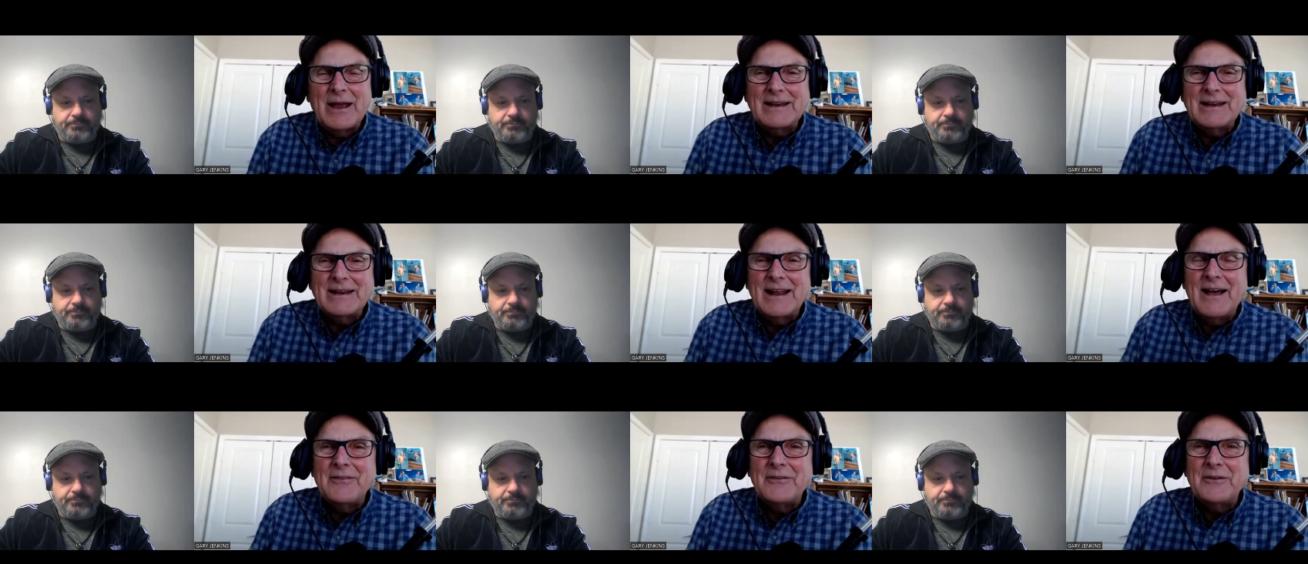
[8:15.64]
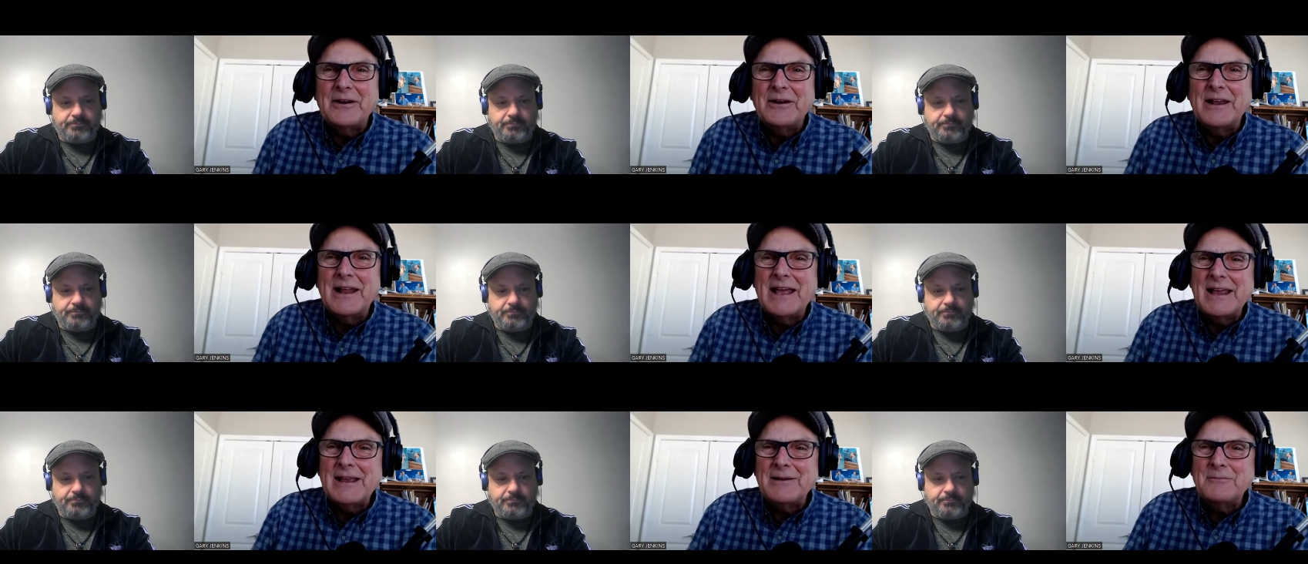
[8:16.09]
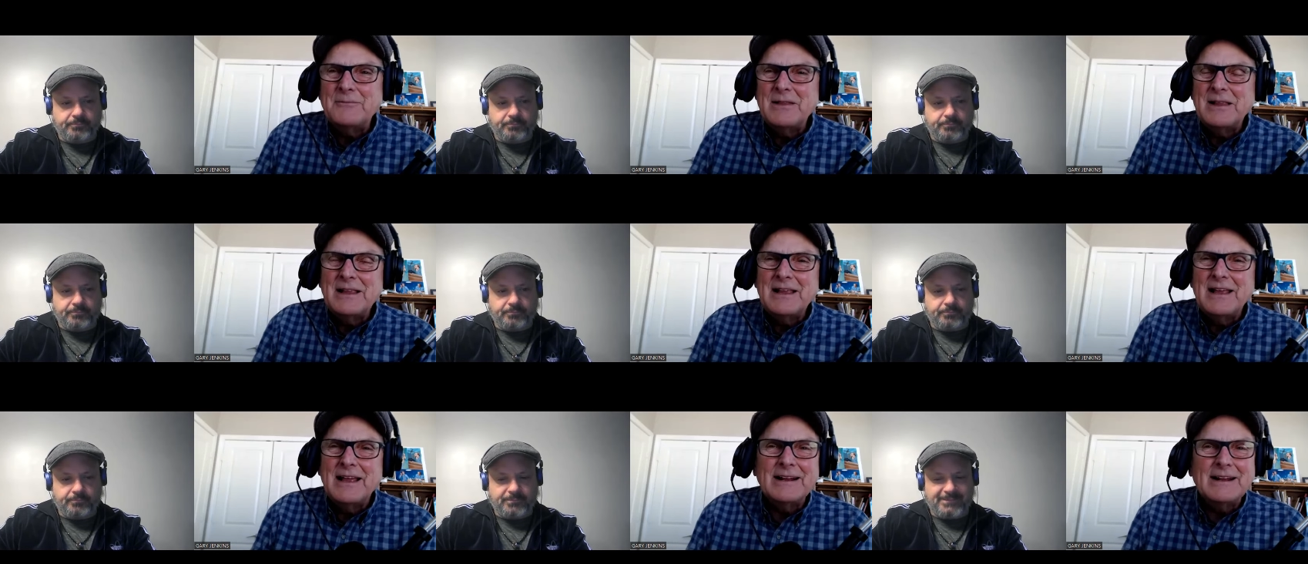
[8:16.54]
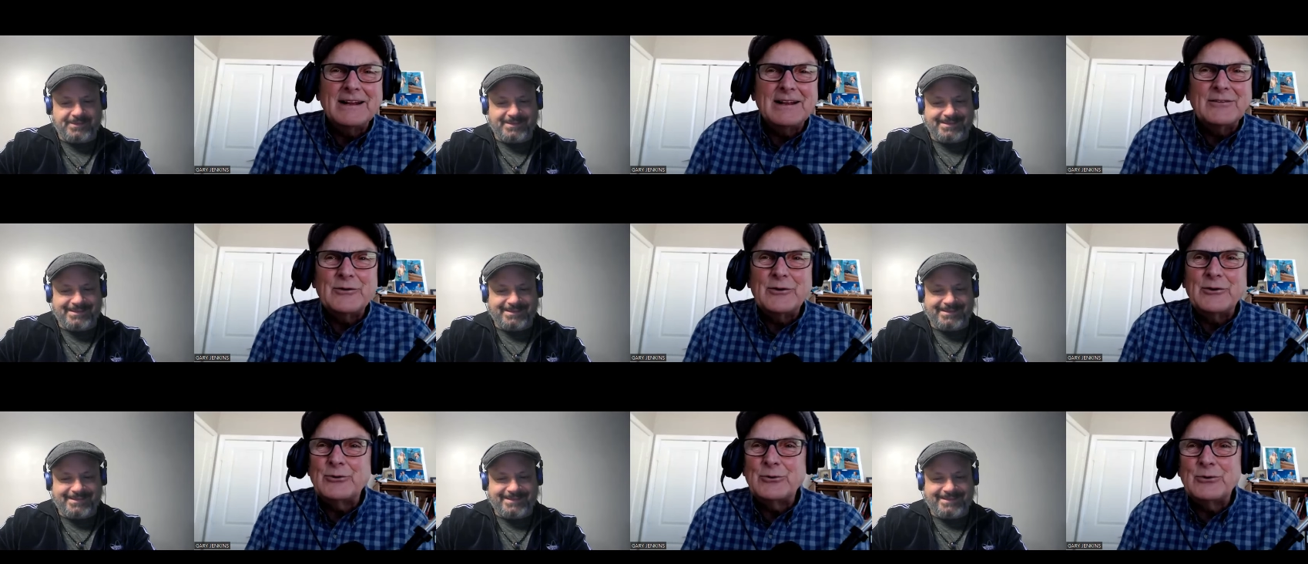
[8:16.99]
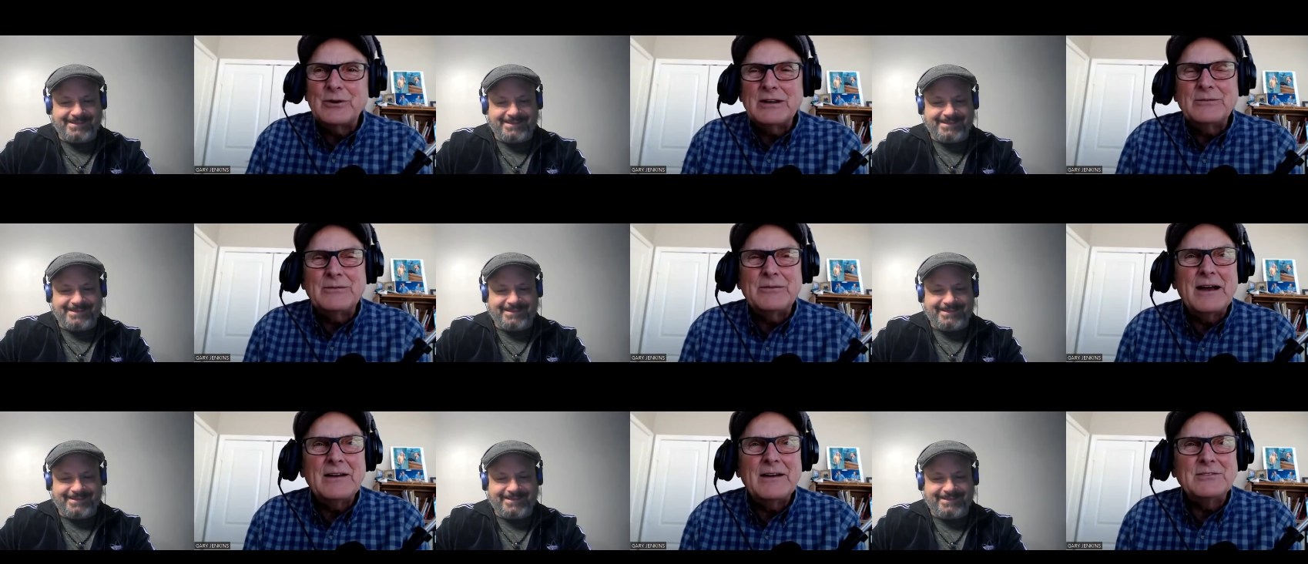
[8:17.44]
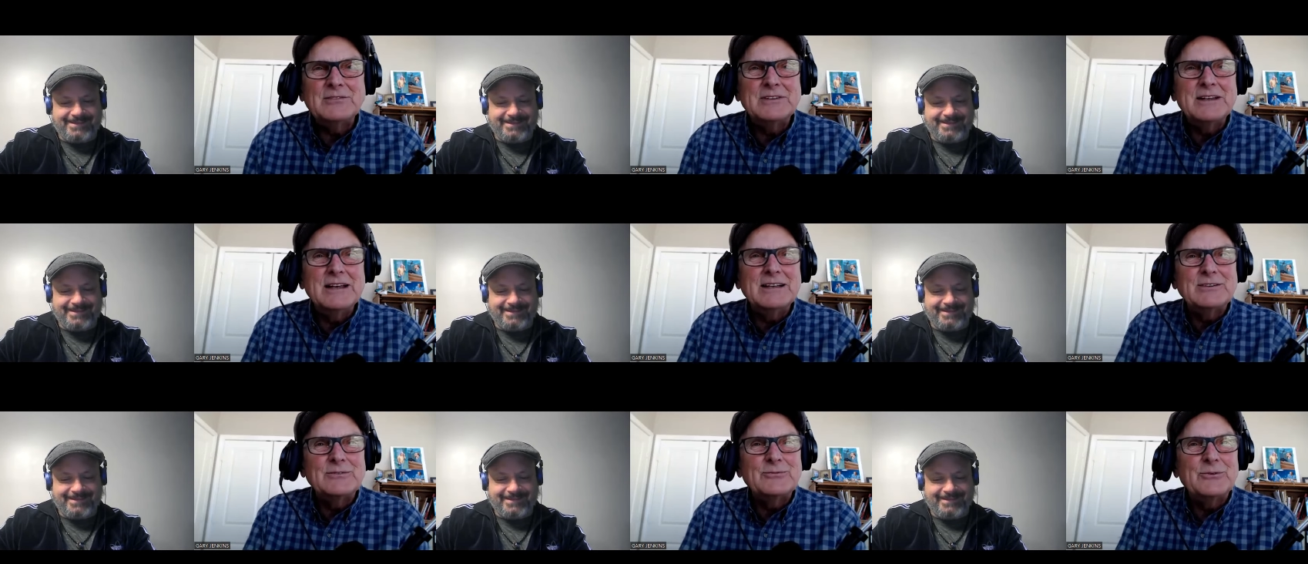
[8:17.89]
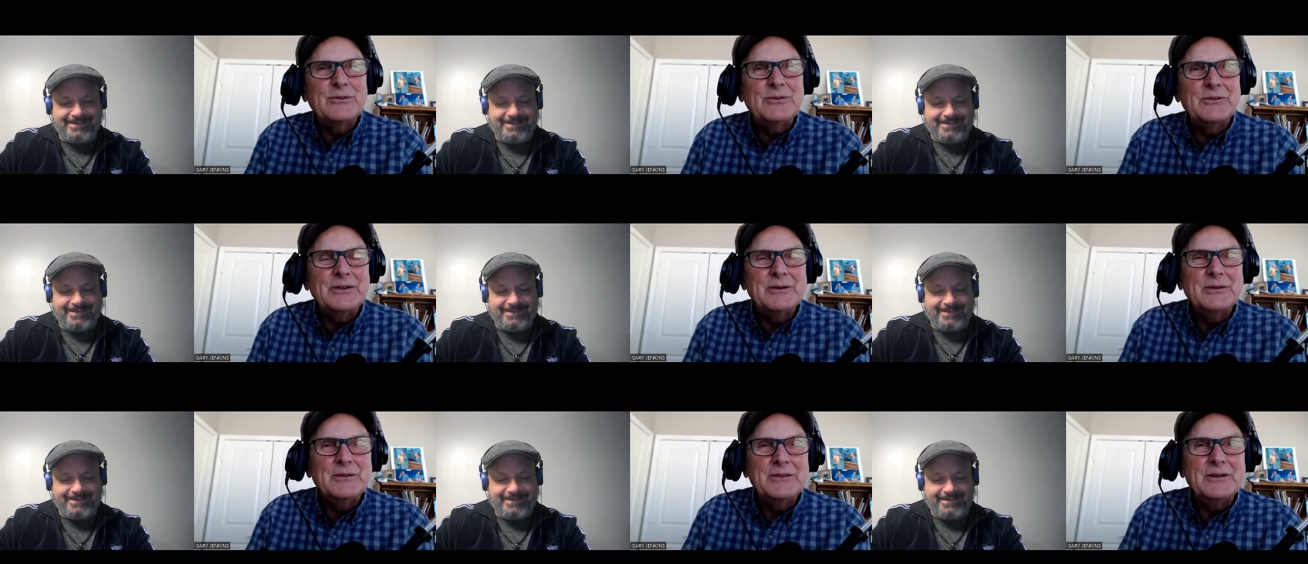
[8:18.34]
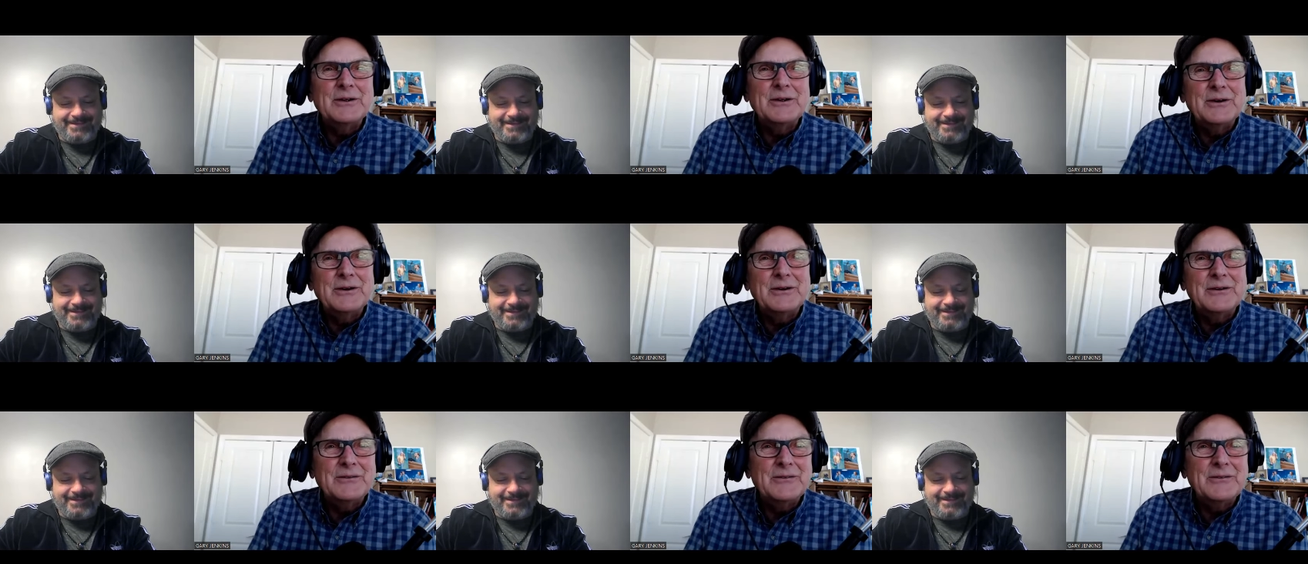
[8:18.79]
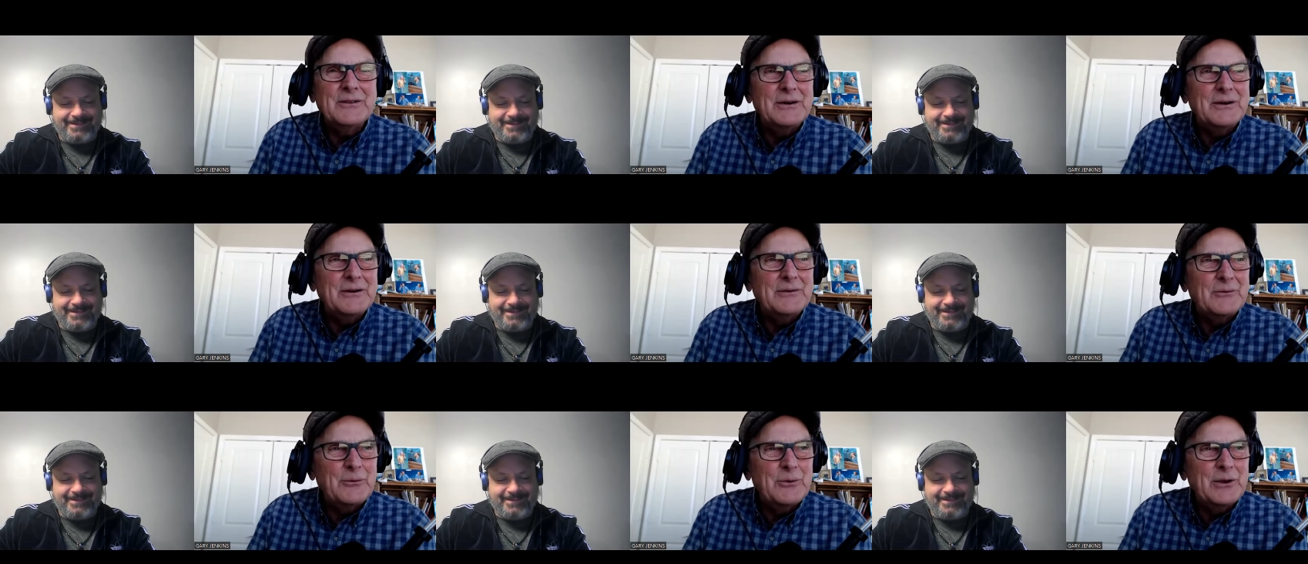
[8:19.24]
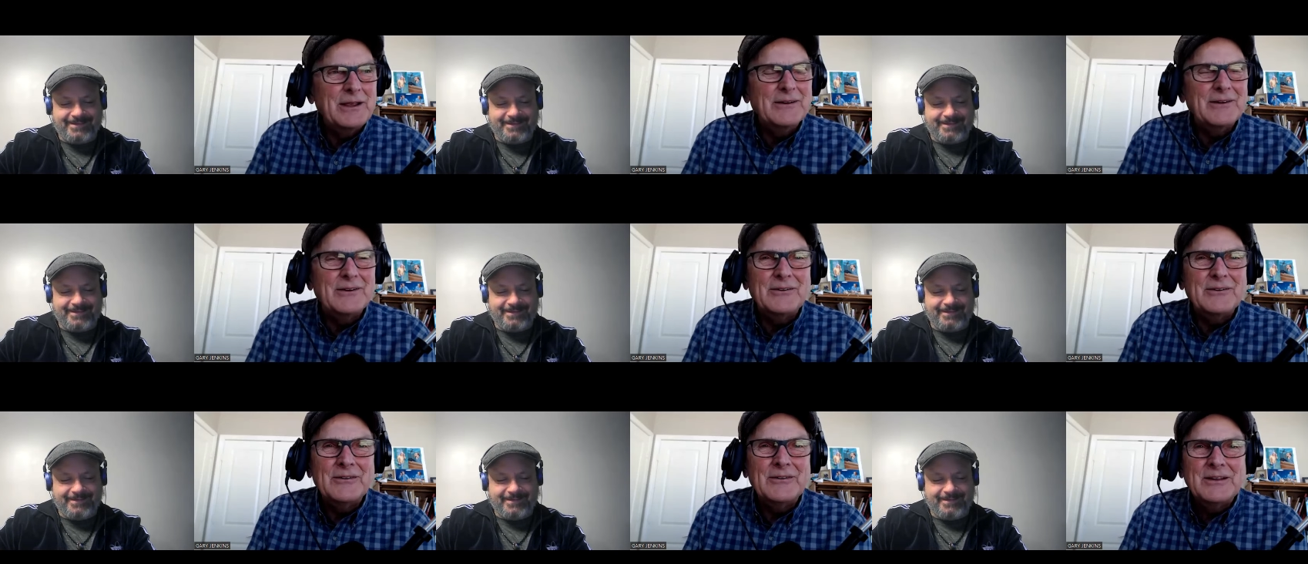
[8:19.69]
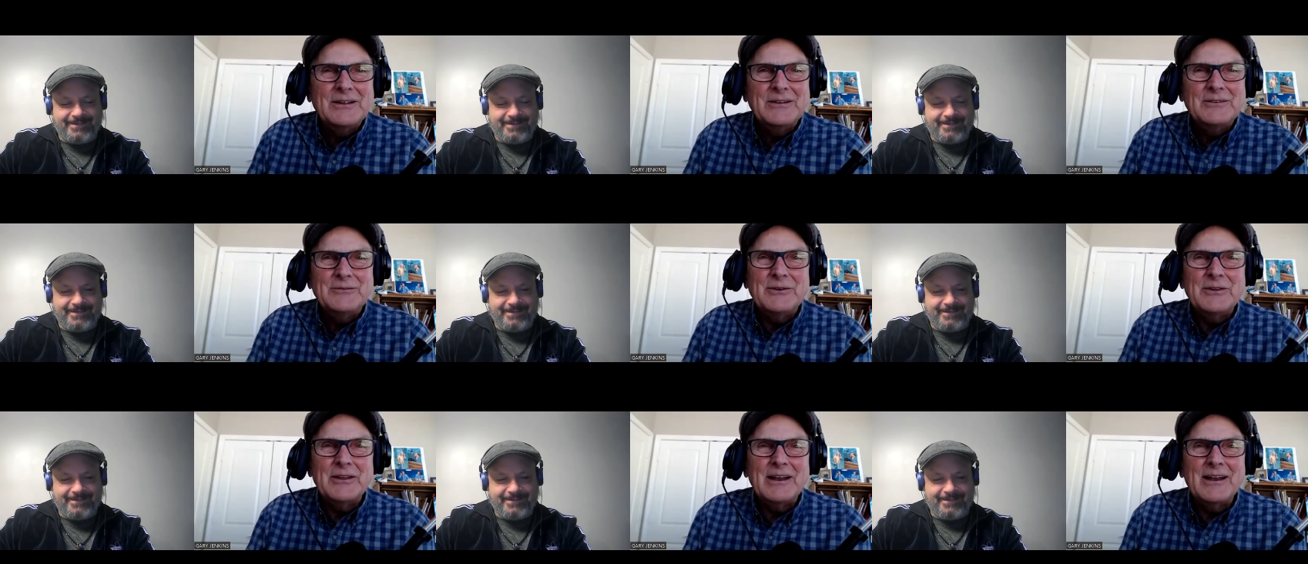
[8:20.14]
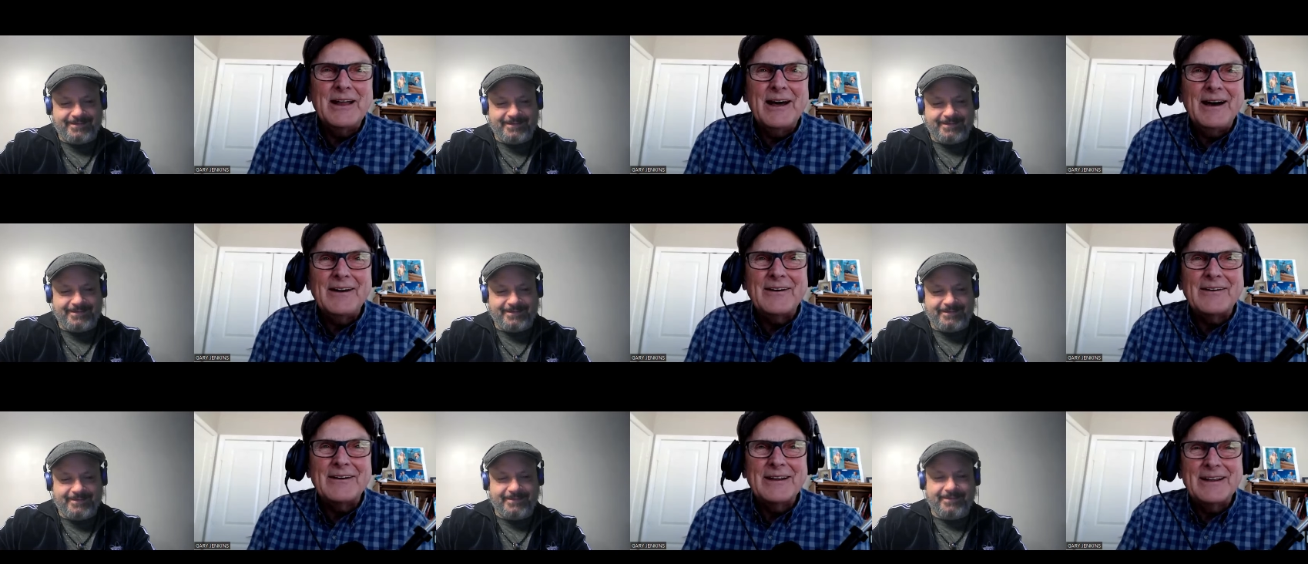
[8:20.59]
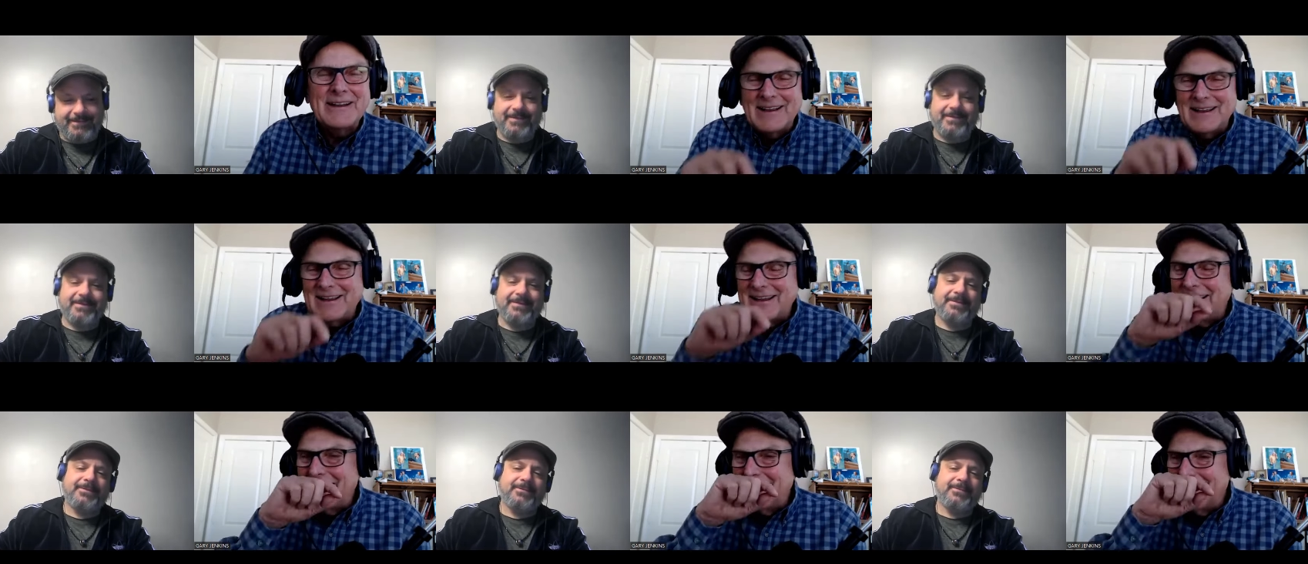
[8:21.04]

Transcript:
Speaker 1: write down their name and get their 25 cents for the wheel for the lottery.